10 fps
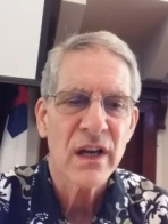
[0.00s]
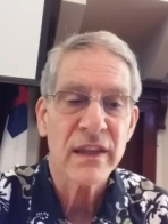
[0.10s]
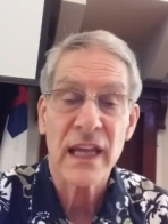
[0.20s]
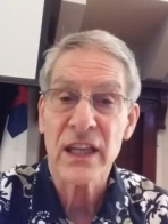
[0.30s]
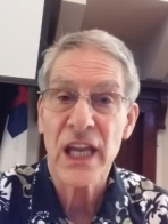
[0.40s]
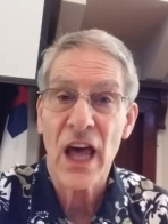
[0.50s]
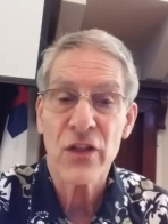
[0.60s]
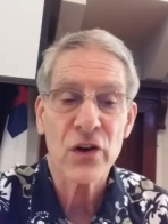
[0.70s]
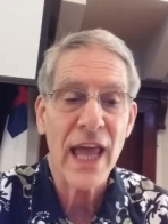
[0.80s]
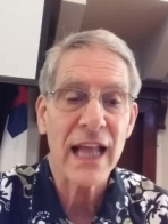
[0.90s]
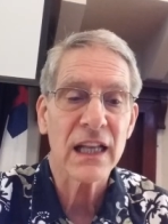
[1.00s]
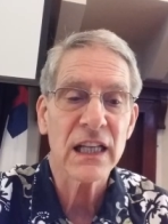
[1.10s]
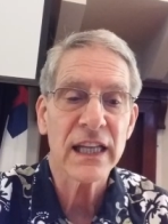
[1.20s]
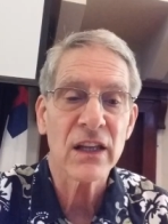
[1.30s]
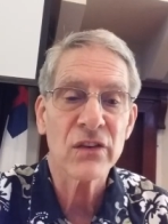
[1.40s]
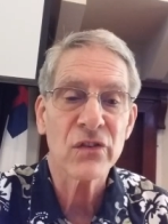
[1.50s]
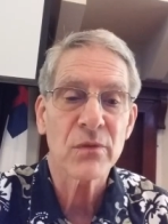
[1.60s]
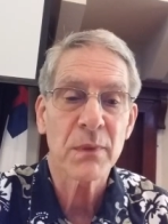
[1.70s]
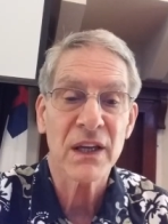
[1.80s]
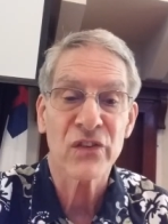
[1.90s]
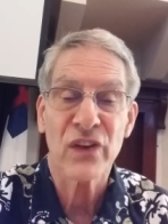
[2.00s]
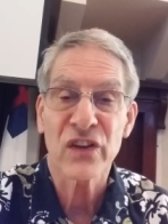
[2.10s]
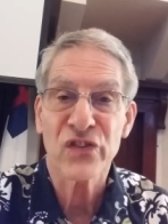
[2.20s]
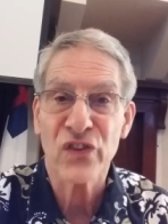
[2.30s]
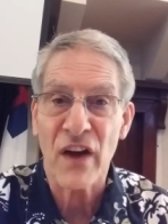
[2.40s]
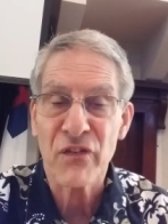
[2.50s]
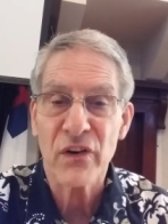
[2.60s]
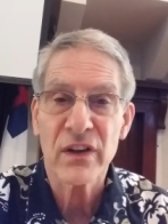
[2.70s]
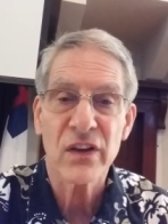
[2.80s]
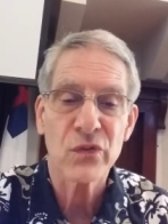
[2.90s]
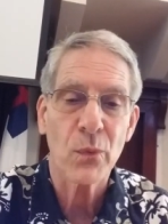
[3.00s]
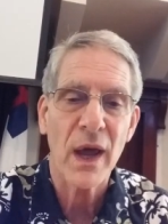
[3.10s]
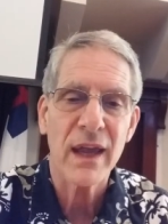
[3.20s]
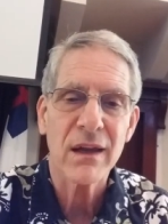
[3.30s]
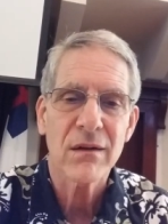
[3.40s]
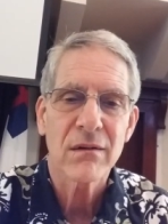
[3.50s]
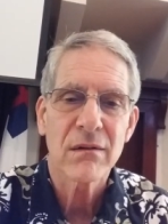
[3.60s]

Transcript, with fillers: than the other Galileans because they suffered this way?